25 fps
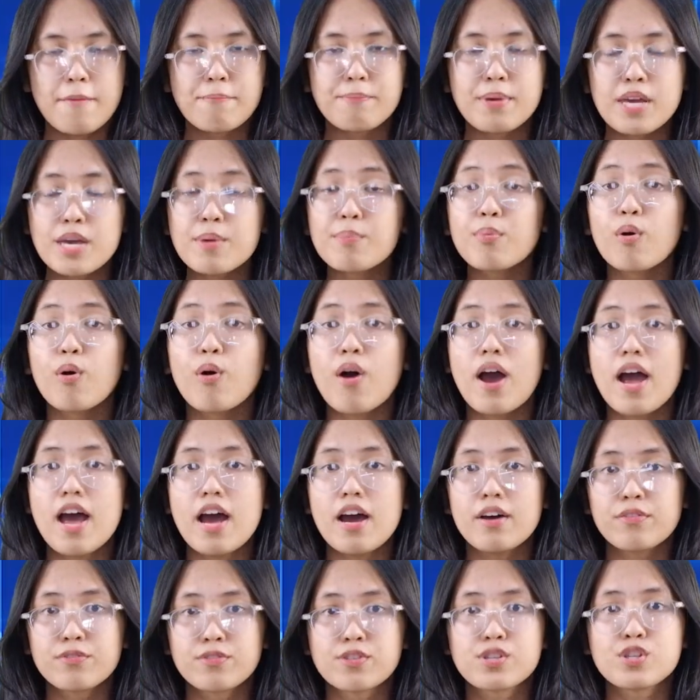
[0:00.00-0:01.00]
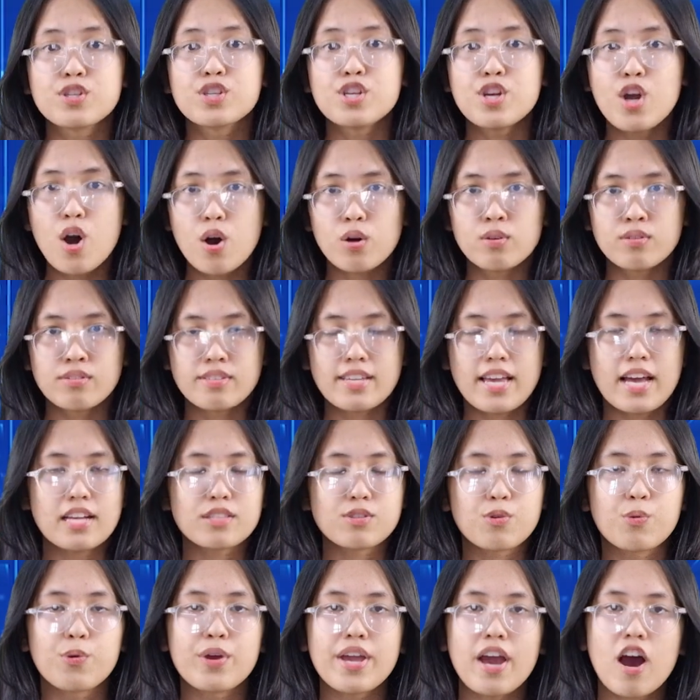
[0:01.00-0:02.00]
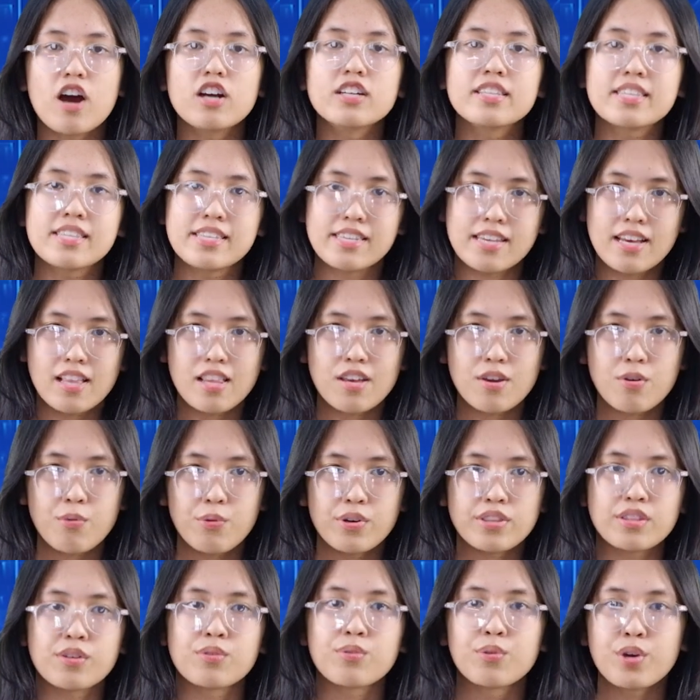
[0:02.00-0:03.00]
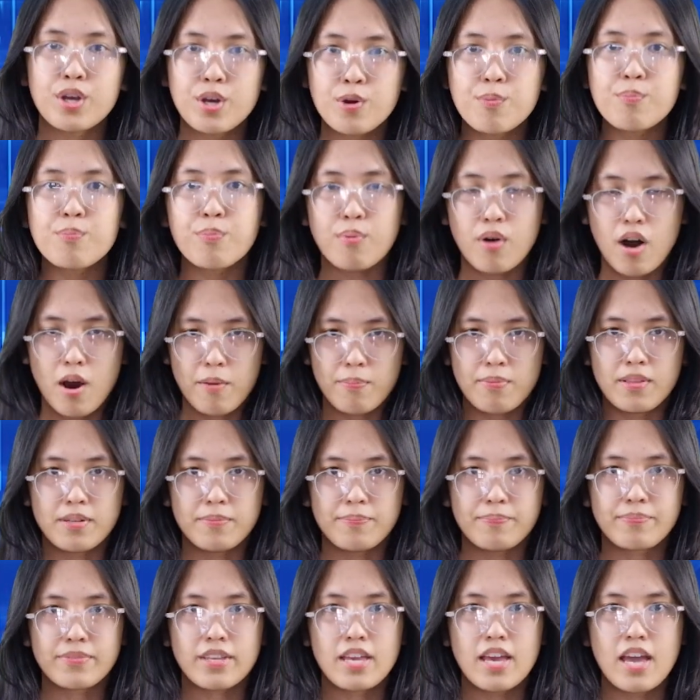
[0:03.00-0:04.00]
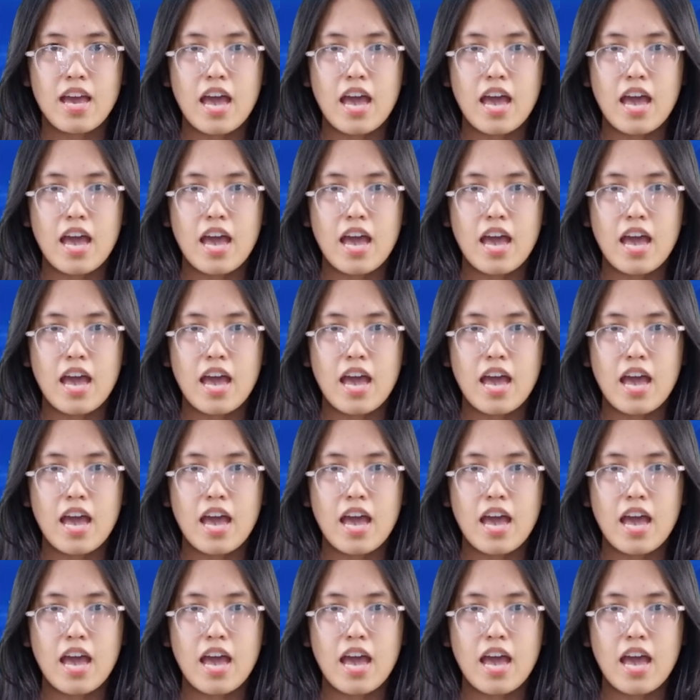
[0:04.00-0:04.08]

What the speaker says: People have to know that we are dealing with a real problem,